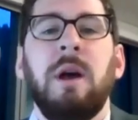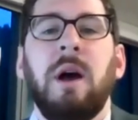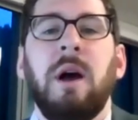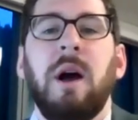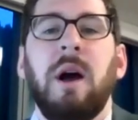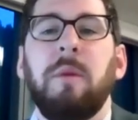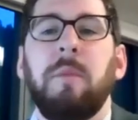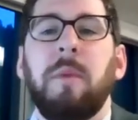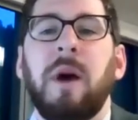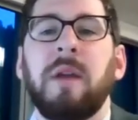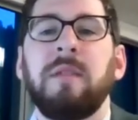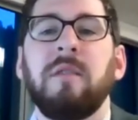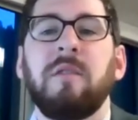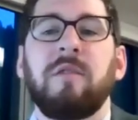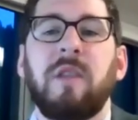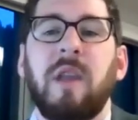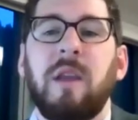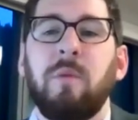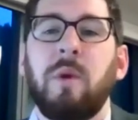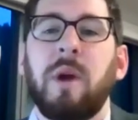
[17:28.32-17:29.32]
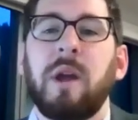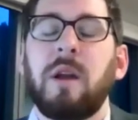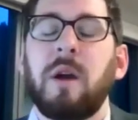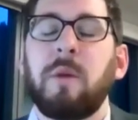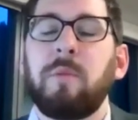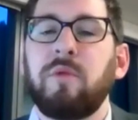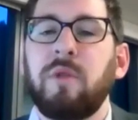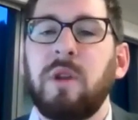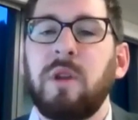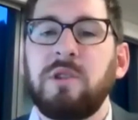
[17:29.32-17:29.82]
On the statewide
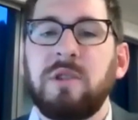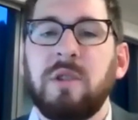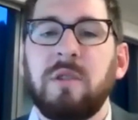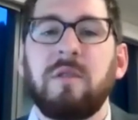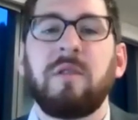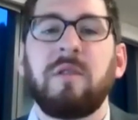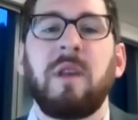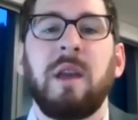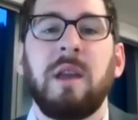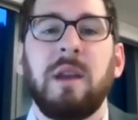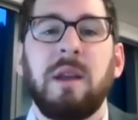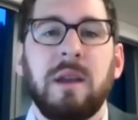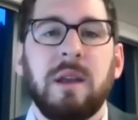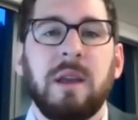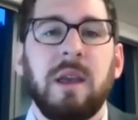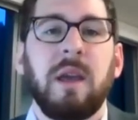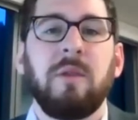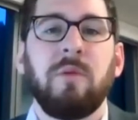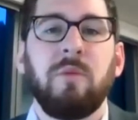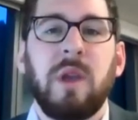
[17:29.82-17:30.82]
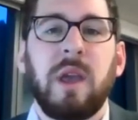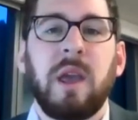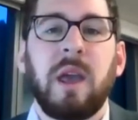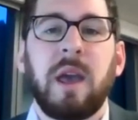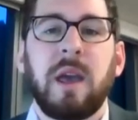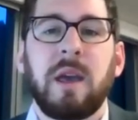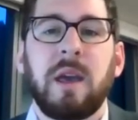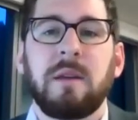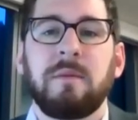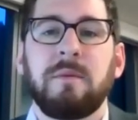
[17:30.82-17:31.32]
operations side, again, we
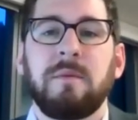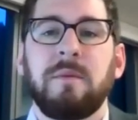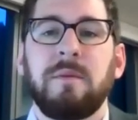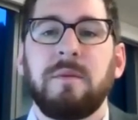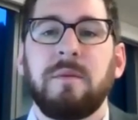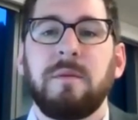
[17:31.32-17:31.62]
have,